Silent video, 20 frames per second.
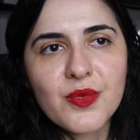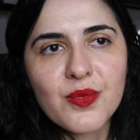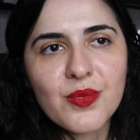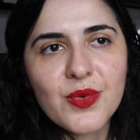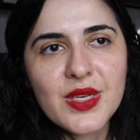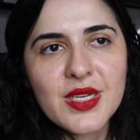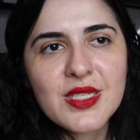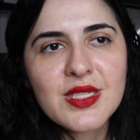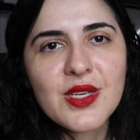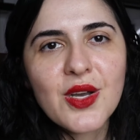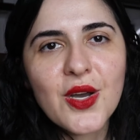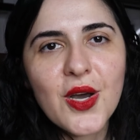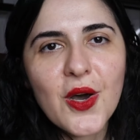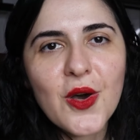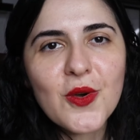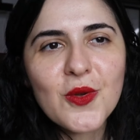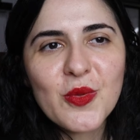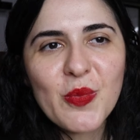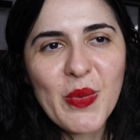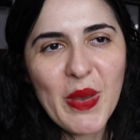we need to
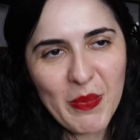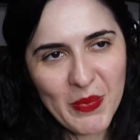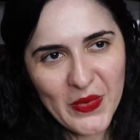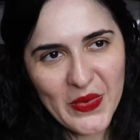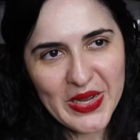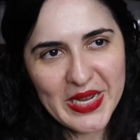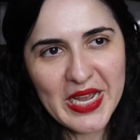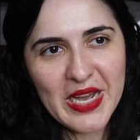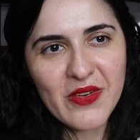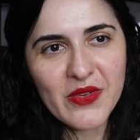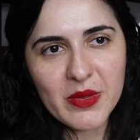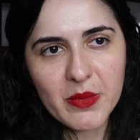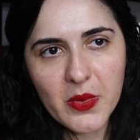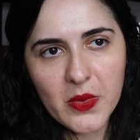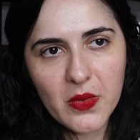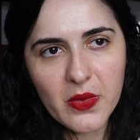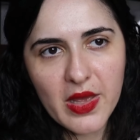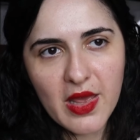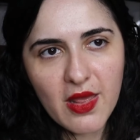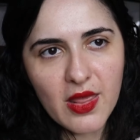hold people
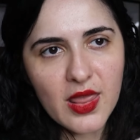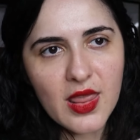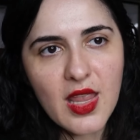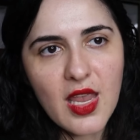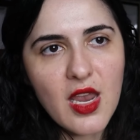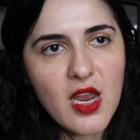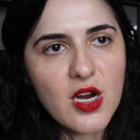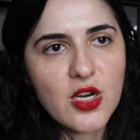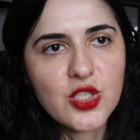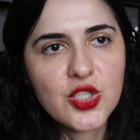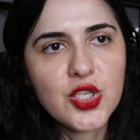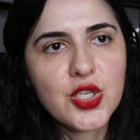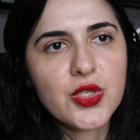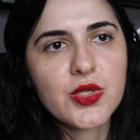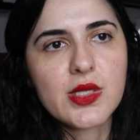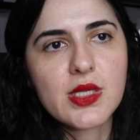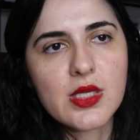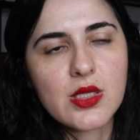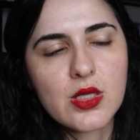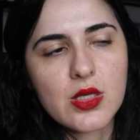accountable if they are
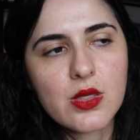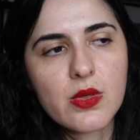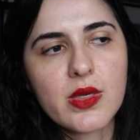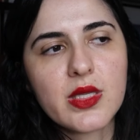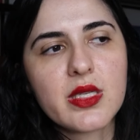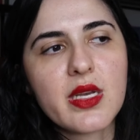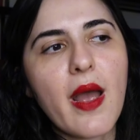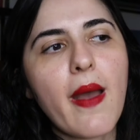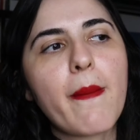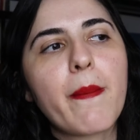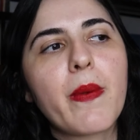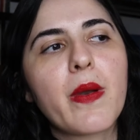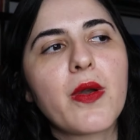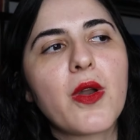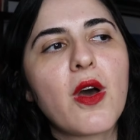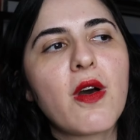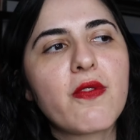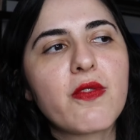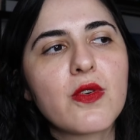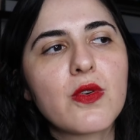choosing to adapt a
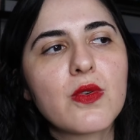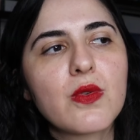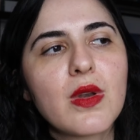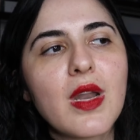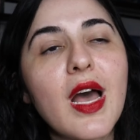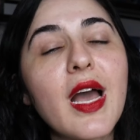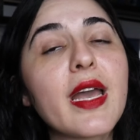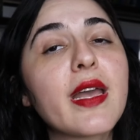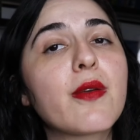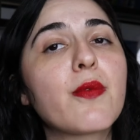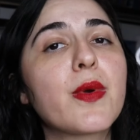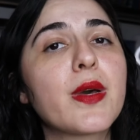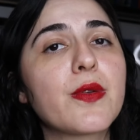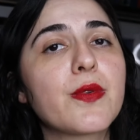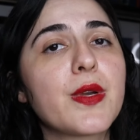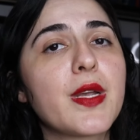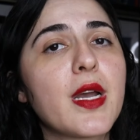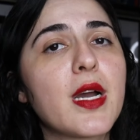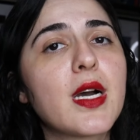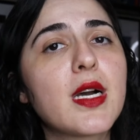novel like
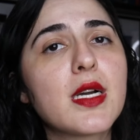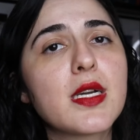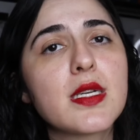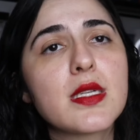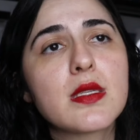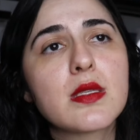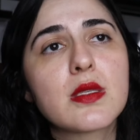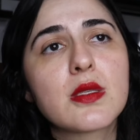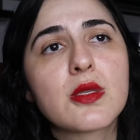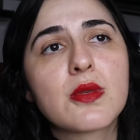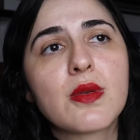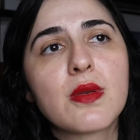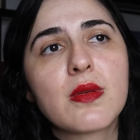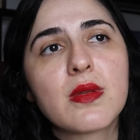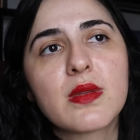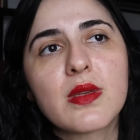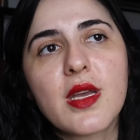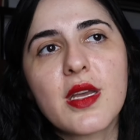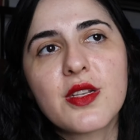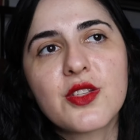Wuthering Heights
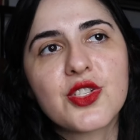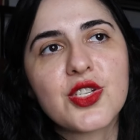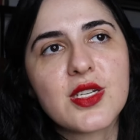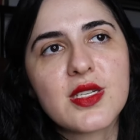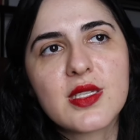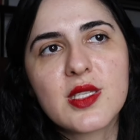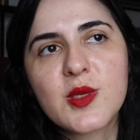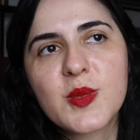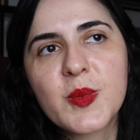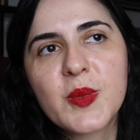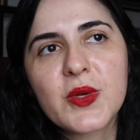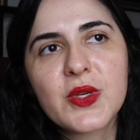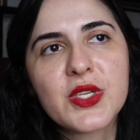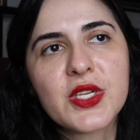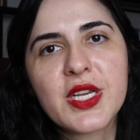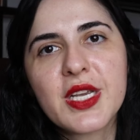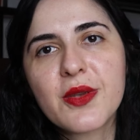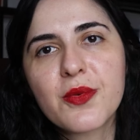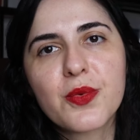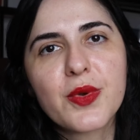and just
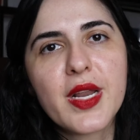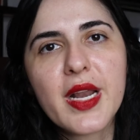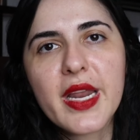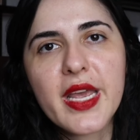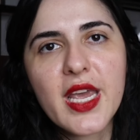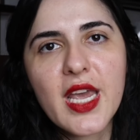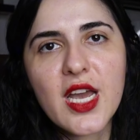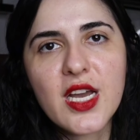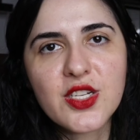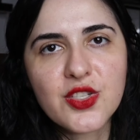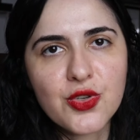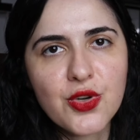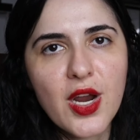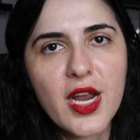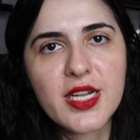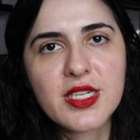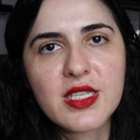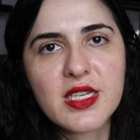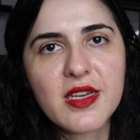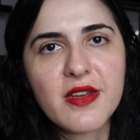putting really
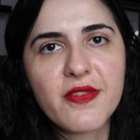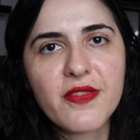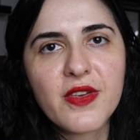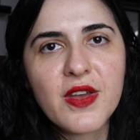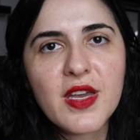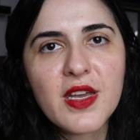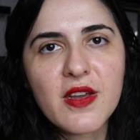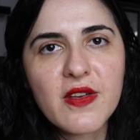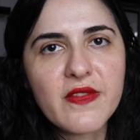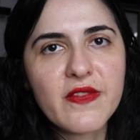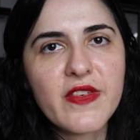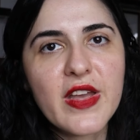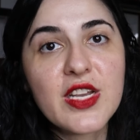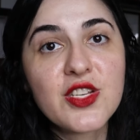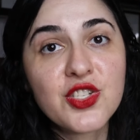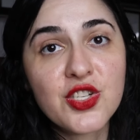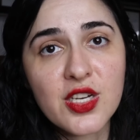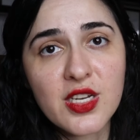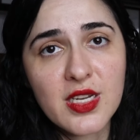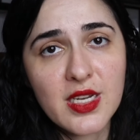attractive,
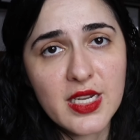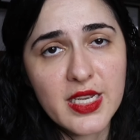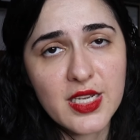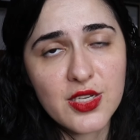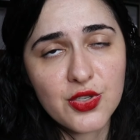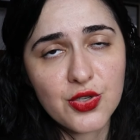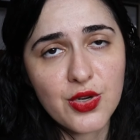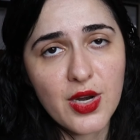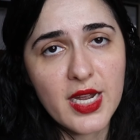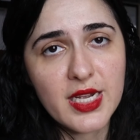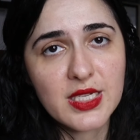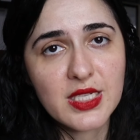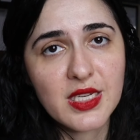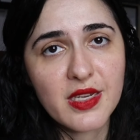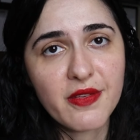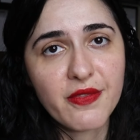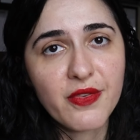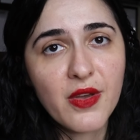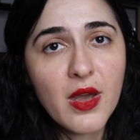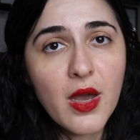conventionally
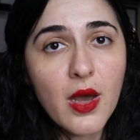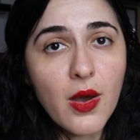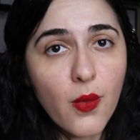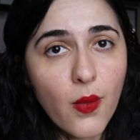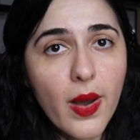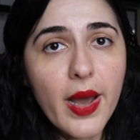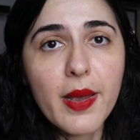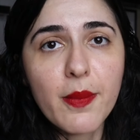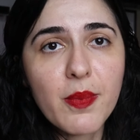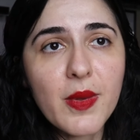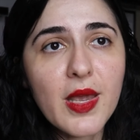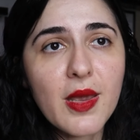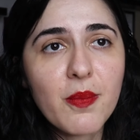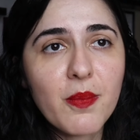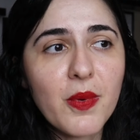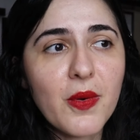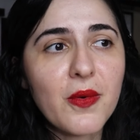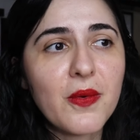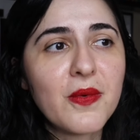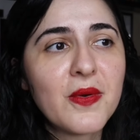attractive white
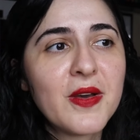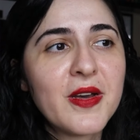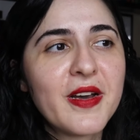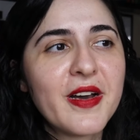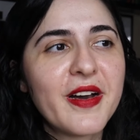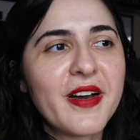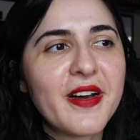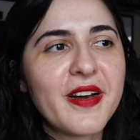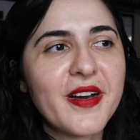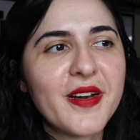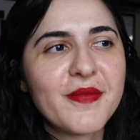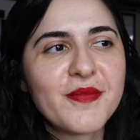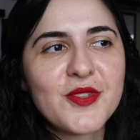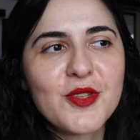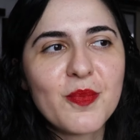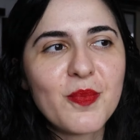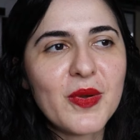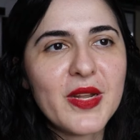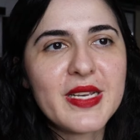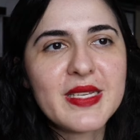people
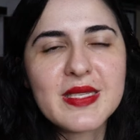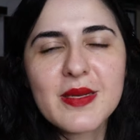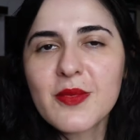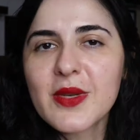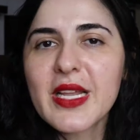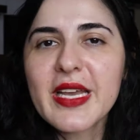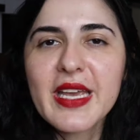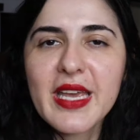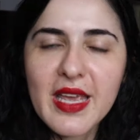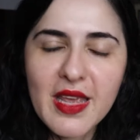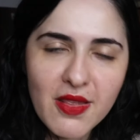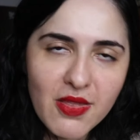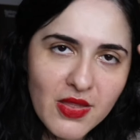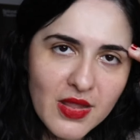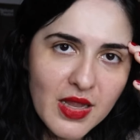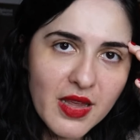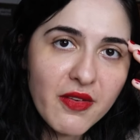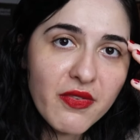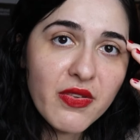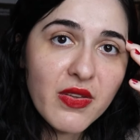to play someone like
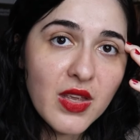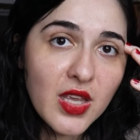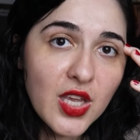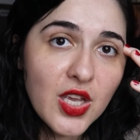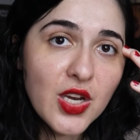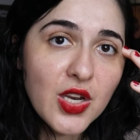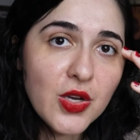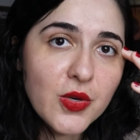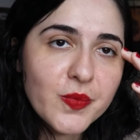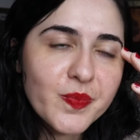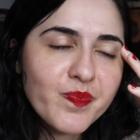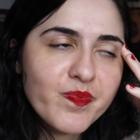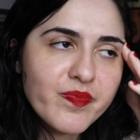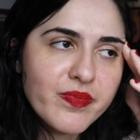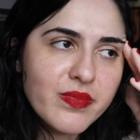Heathcliff, you know?